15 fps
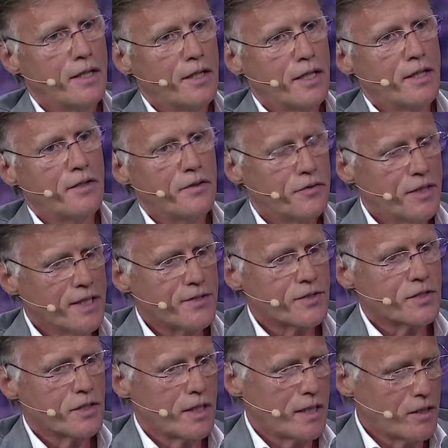
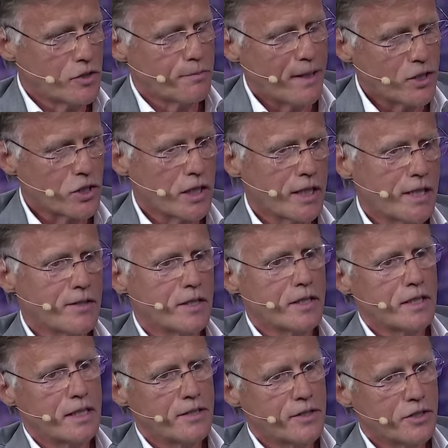This, especially in
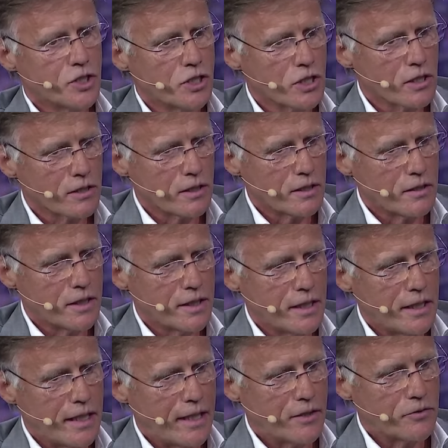the digital
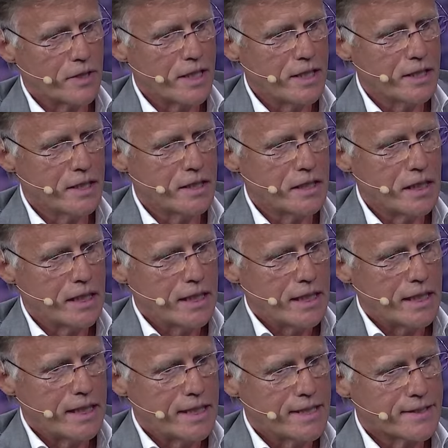arena,
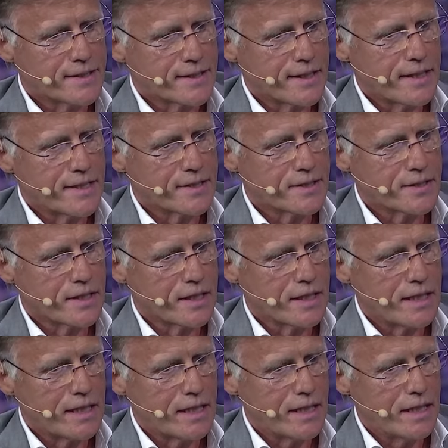is
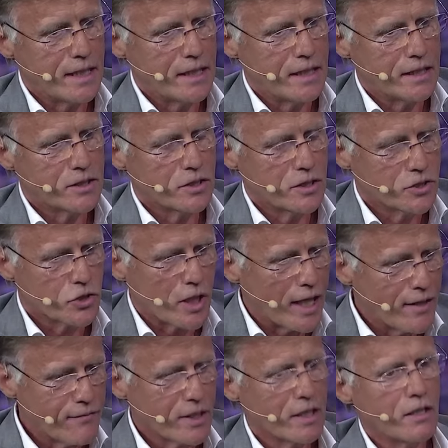
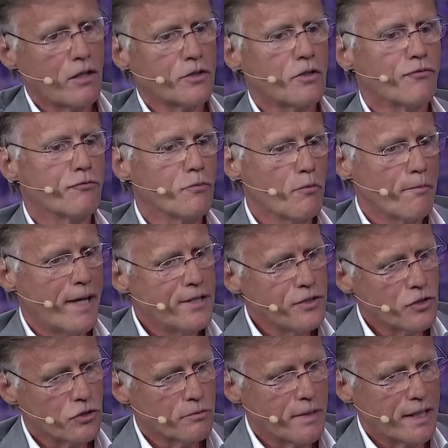driving a lot of
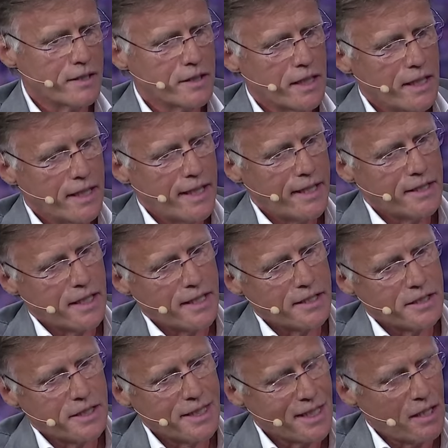momentum, and
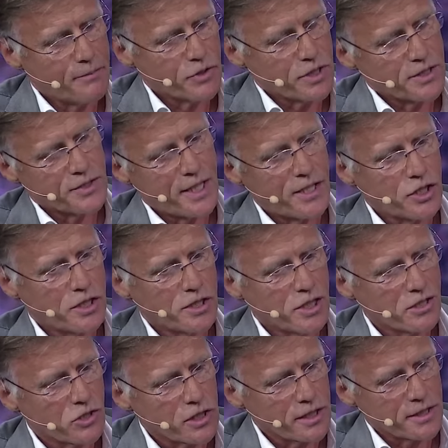decarbonization and
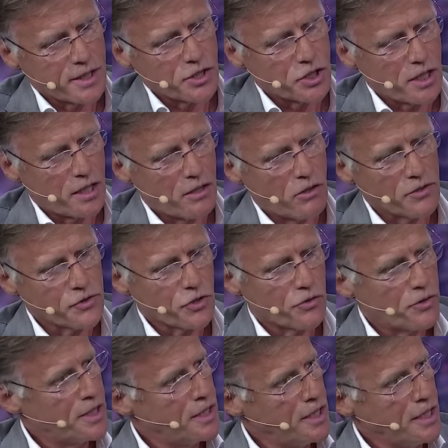digitalization are
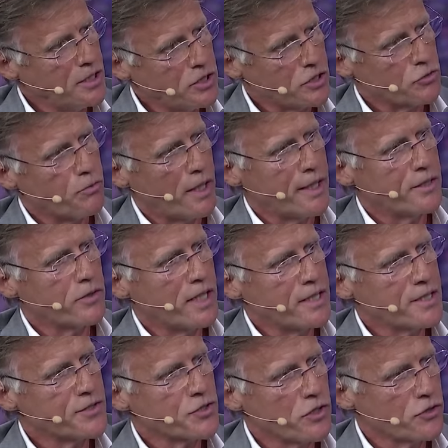also intertwined,
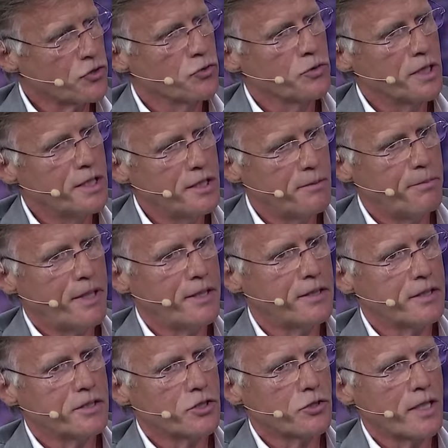right? It's not 2
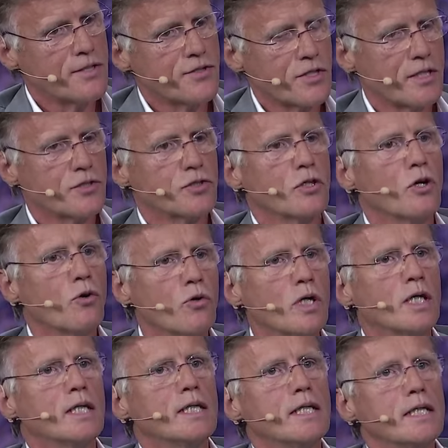independent trends. There's
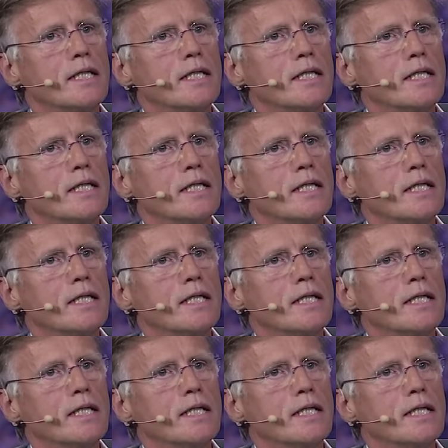no